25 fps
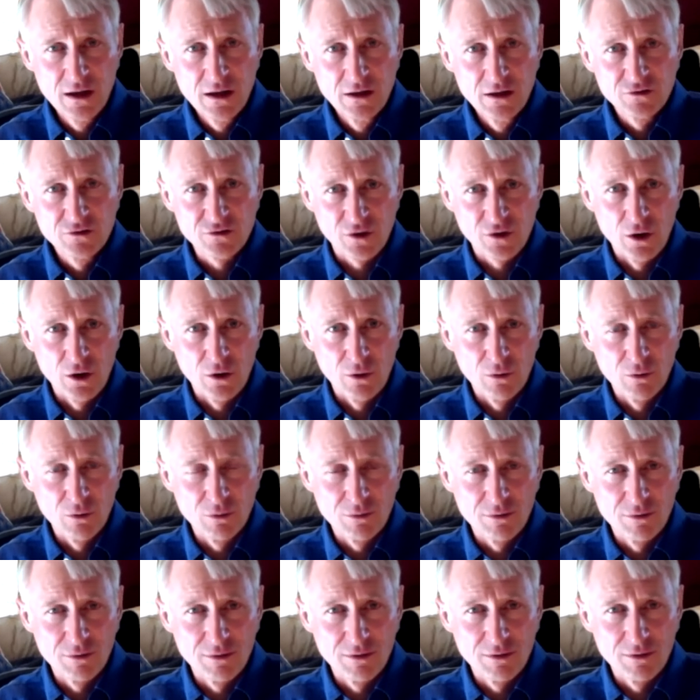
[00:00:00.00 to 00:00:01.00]

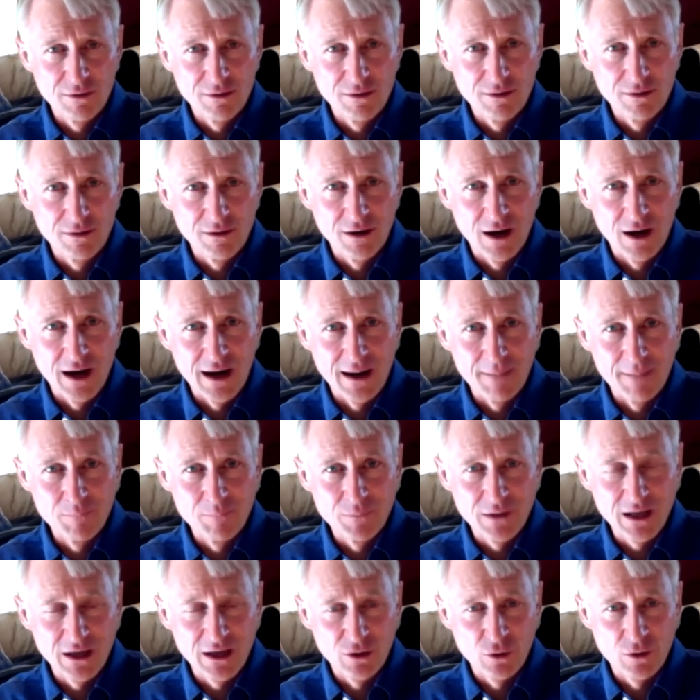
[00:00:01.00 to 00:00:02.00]
So
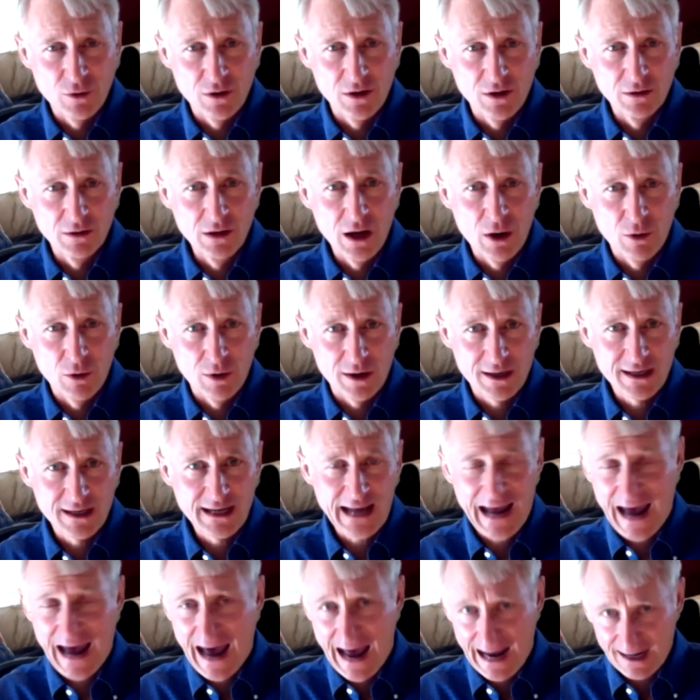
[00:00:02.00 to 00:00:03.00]
um, in order to lower
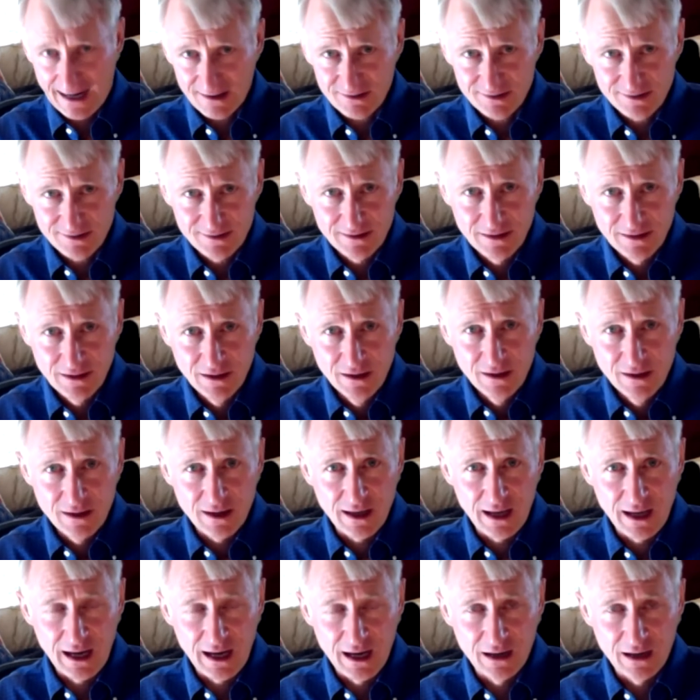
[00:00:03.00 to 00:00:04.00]
CACs
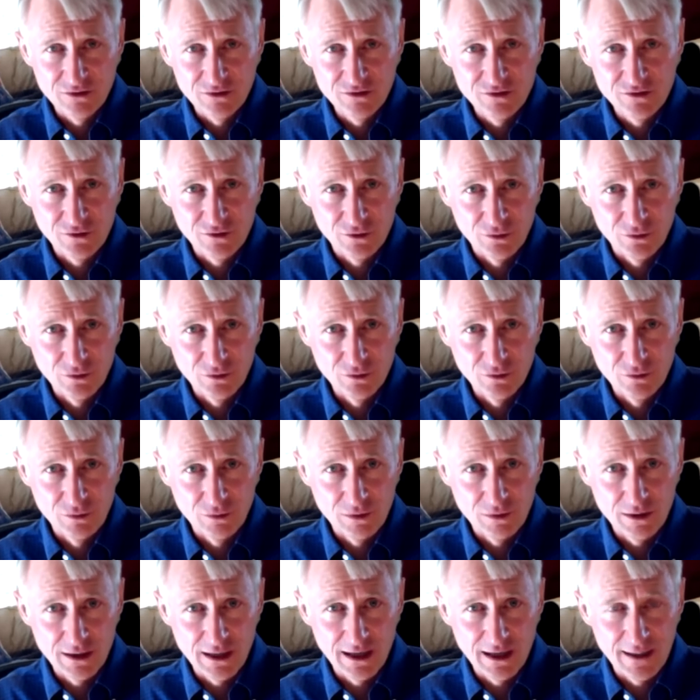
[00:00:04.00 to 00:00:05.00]
and
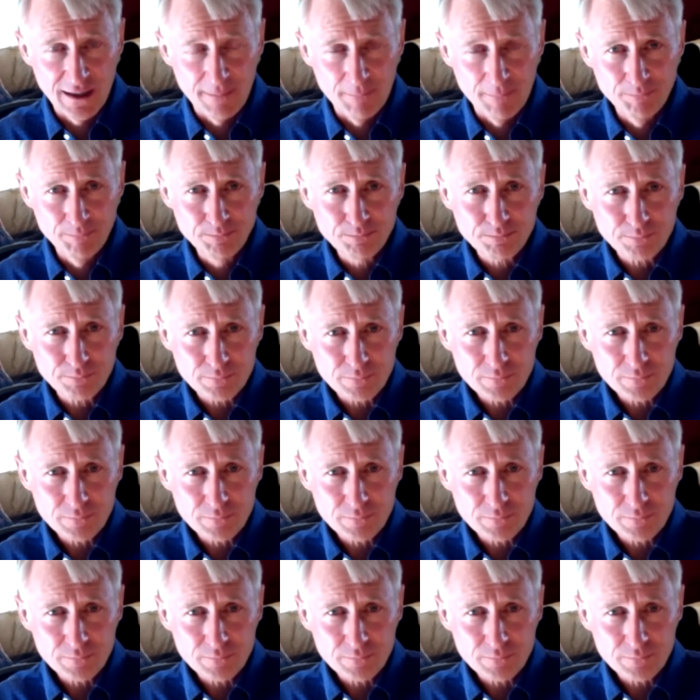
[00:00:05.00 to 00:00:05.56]
to um,